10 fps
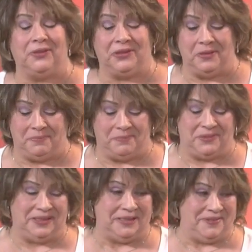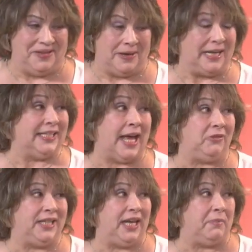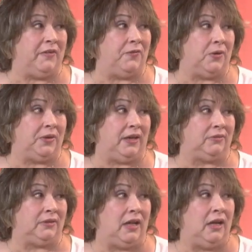I was going to put something up because I don't take my phone out.